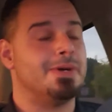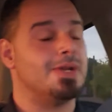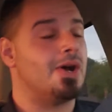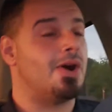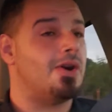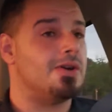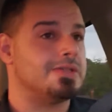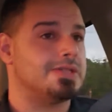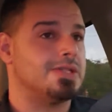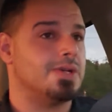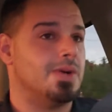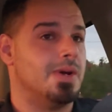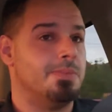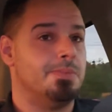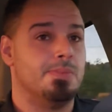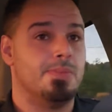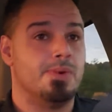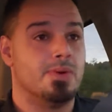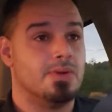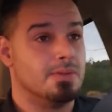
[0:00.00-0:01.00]
but also,
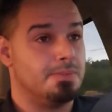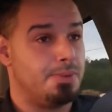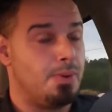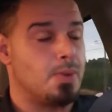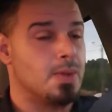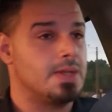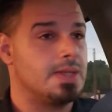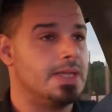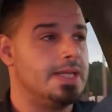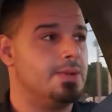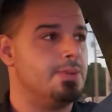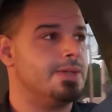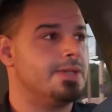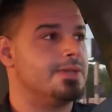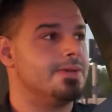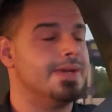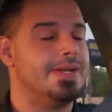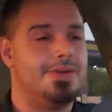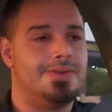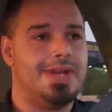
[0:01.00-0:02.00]
and more importantly,
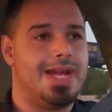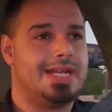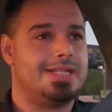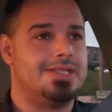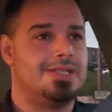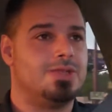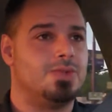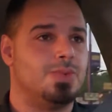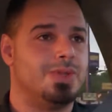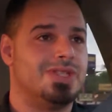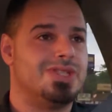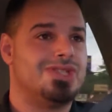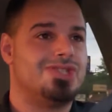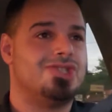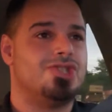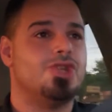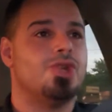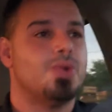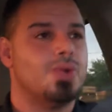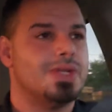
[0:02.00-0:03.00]
with their interactions with
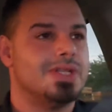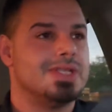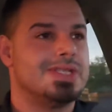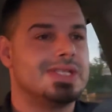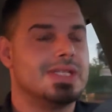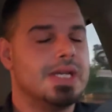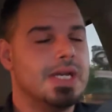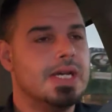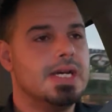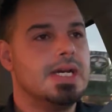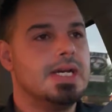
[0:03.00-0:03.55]
students.